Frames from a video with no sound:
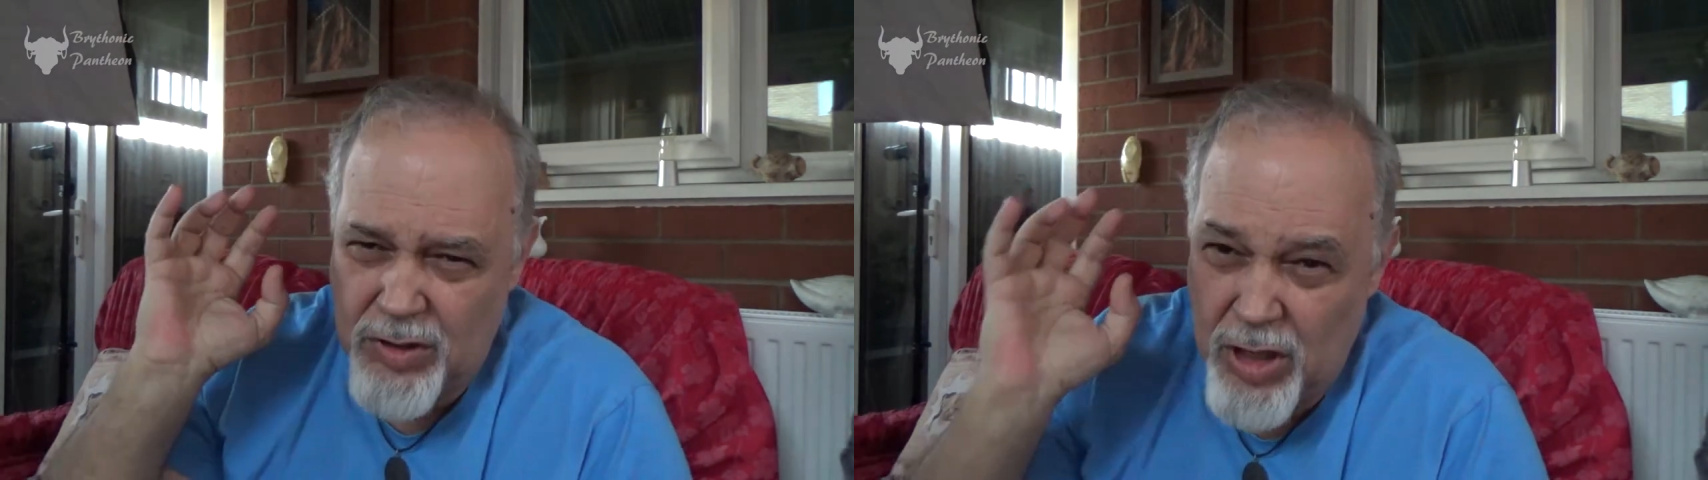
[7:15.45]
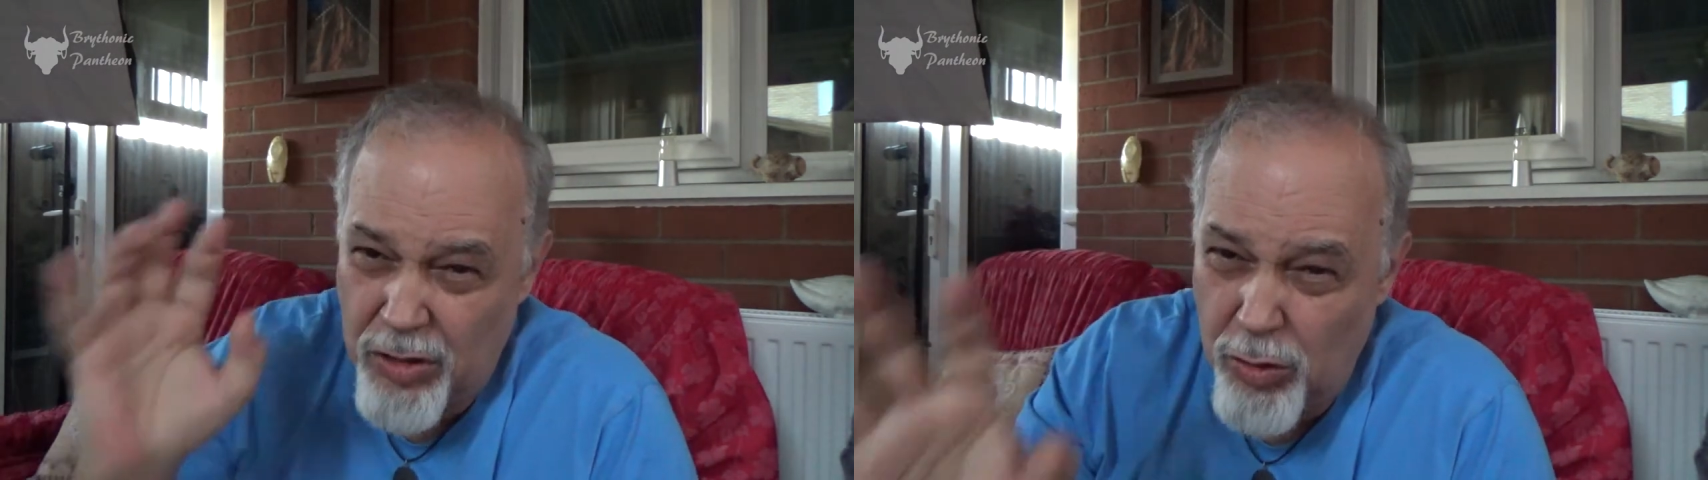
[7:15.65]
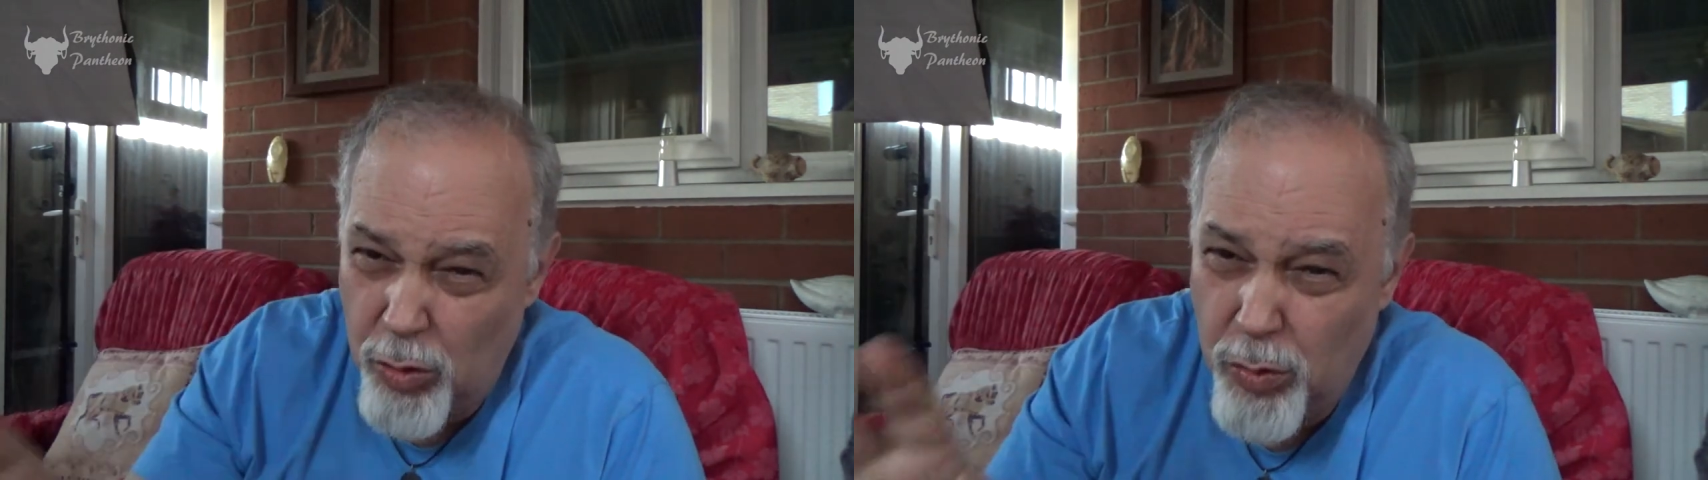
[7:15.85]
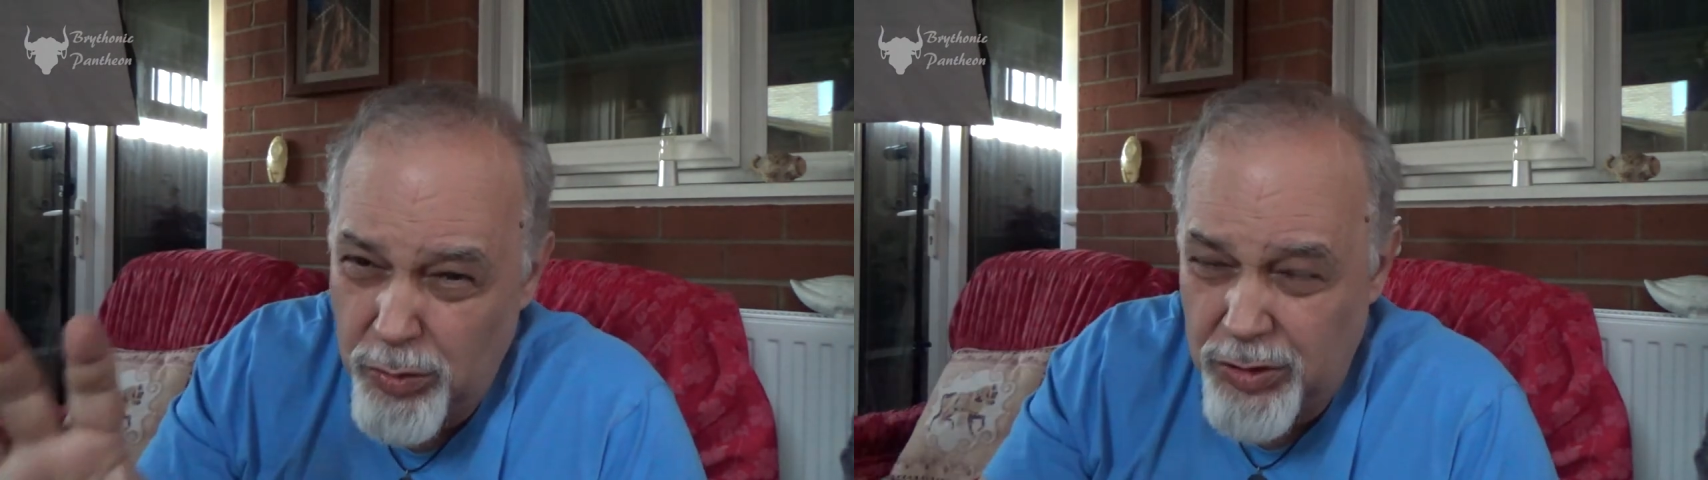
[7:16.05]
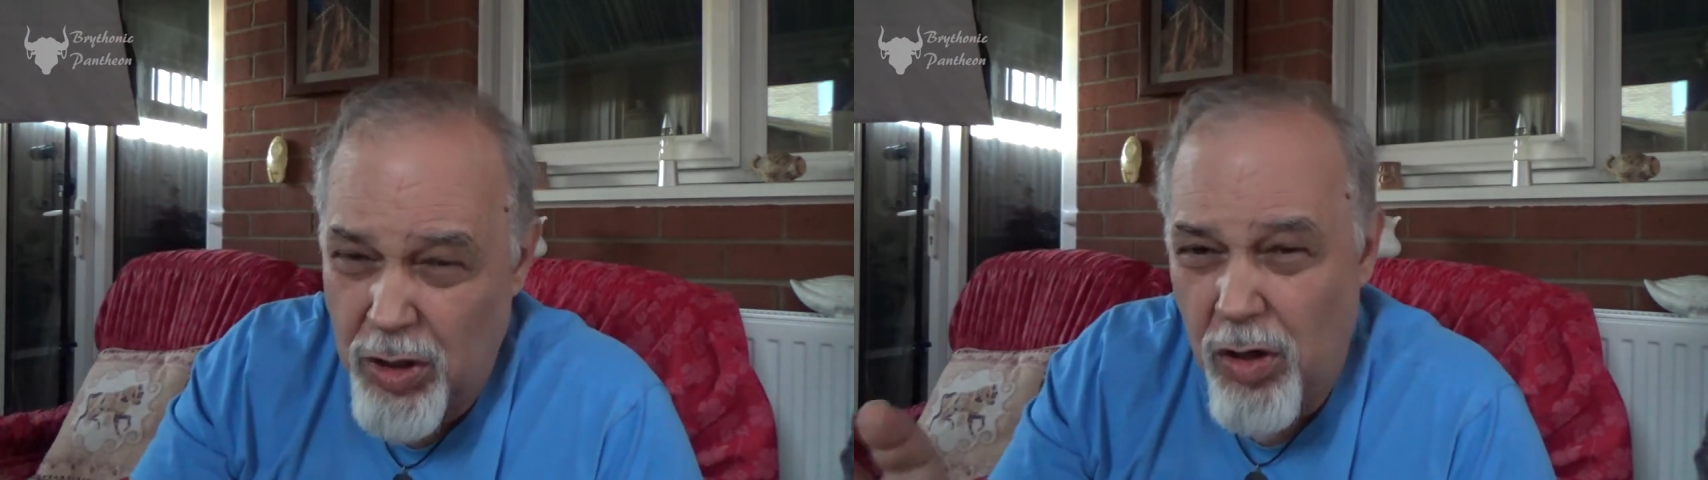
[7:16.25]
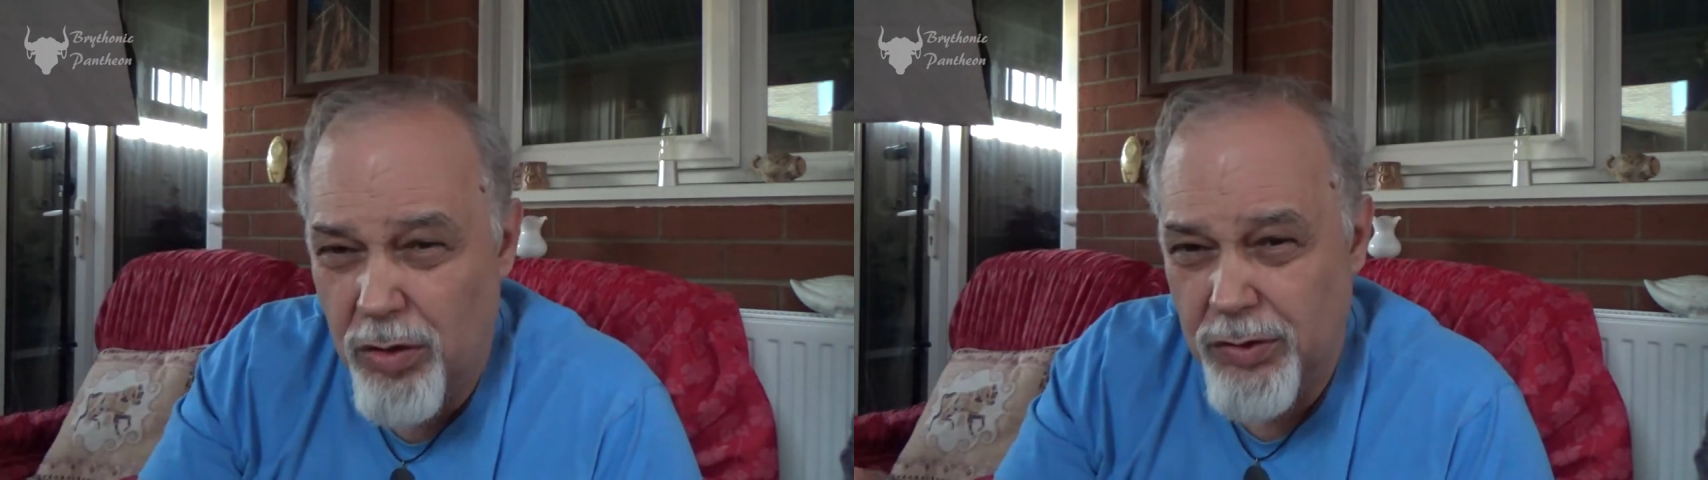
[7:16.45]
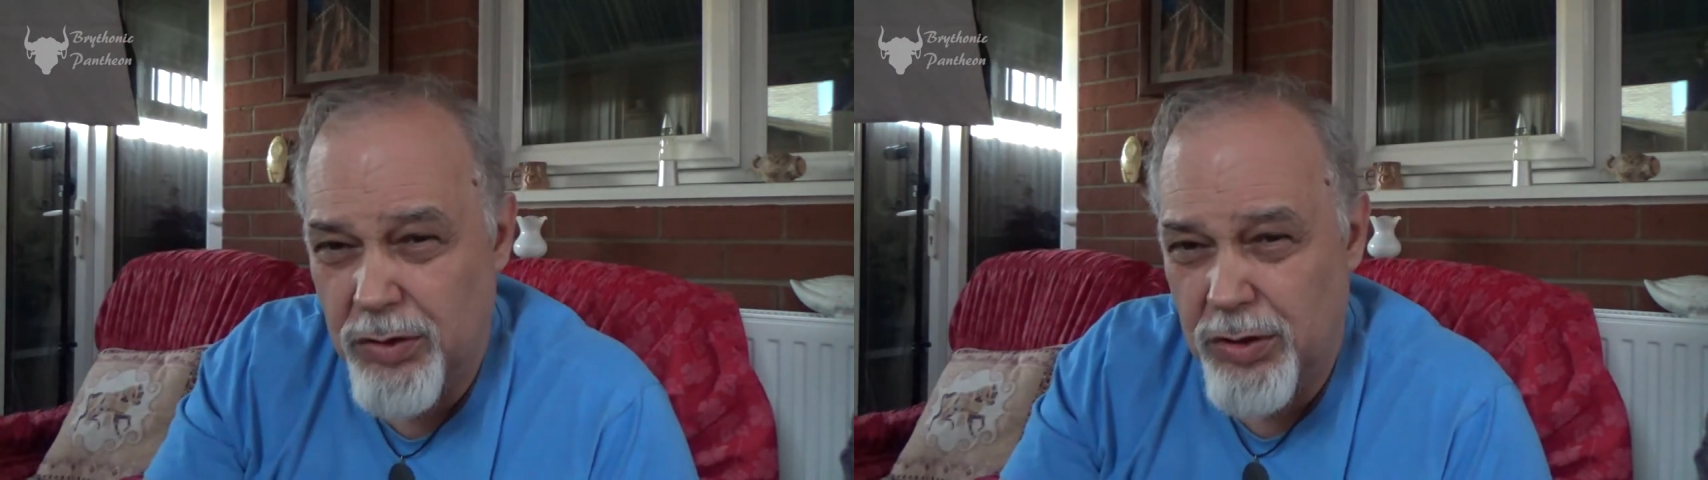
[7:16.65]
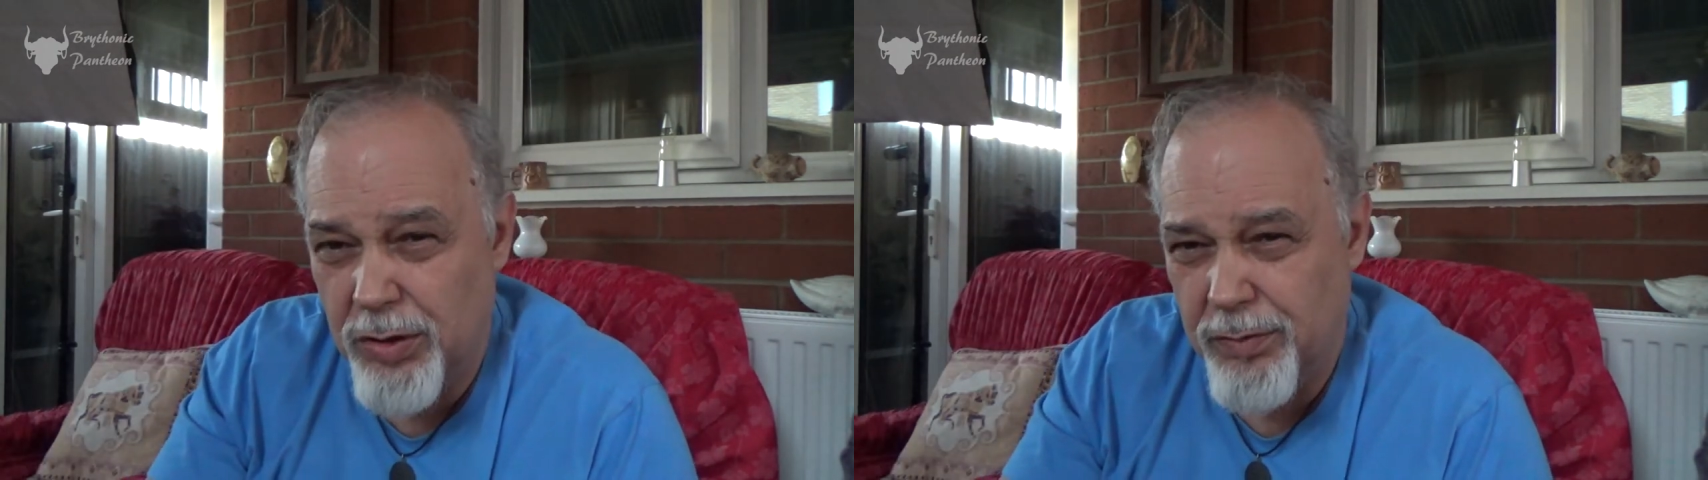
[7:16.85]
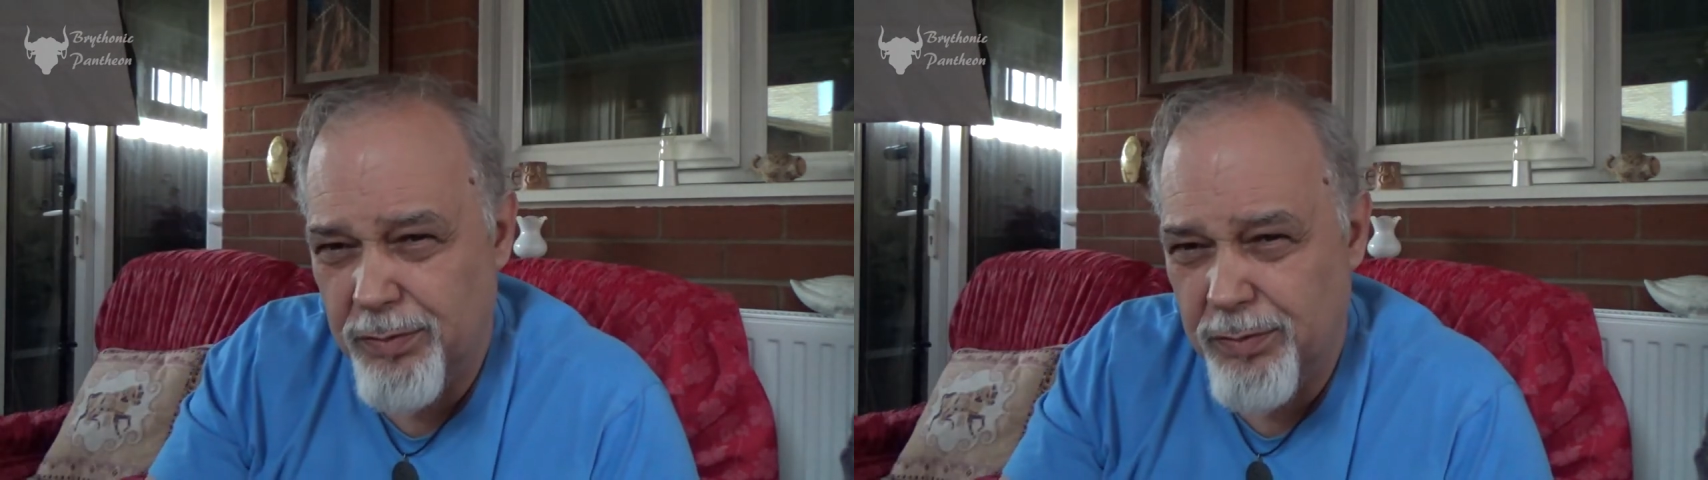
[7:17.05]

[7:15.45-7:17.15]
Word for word: to those gods.